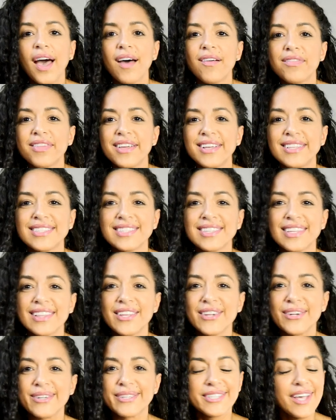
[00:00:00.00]
have these
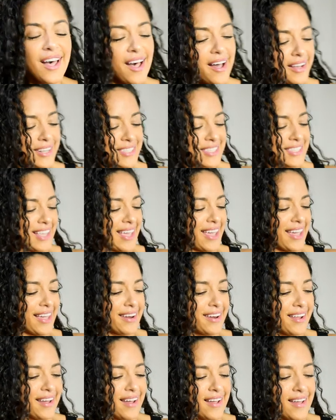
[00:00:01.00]
little socks,
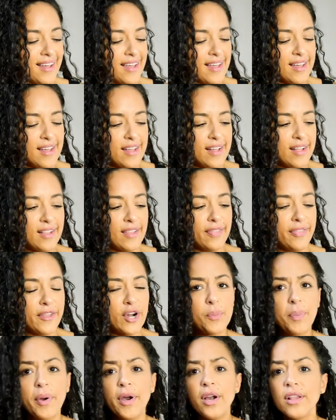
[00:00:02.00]
and
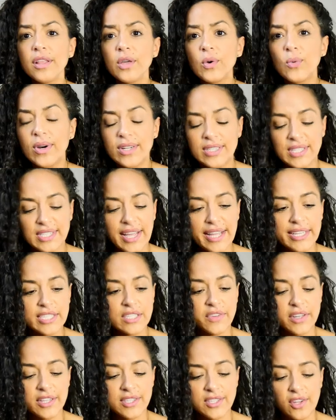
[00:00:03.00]
they're apparently one
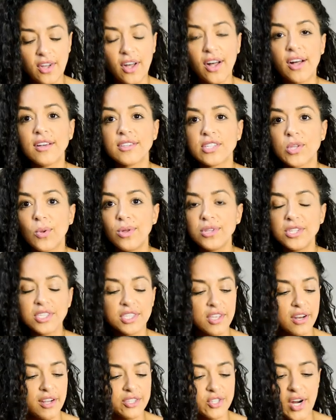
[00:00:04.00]
size fits all. So we're
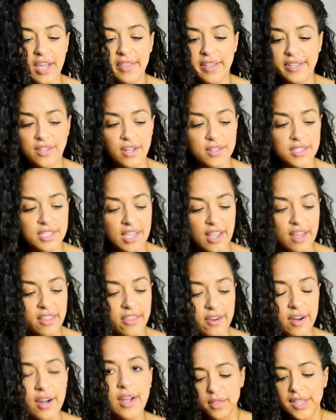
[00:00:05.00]
just gonna try these on
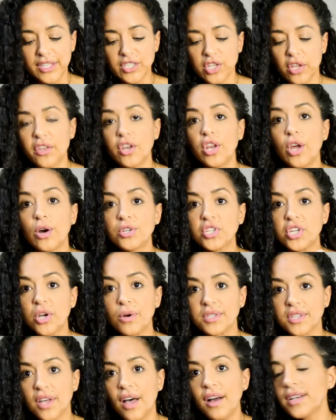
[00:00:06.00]
together. These are the
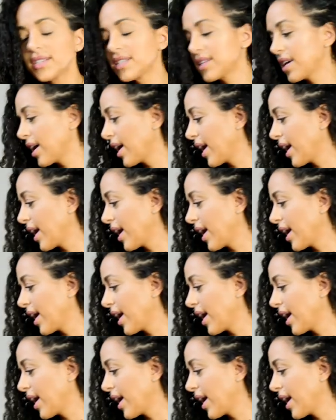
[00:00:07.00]
no-show socks,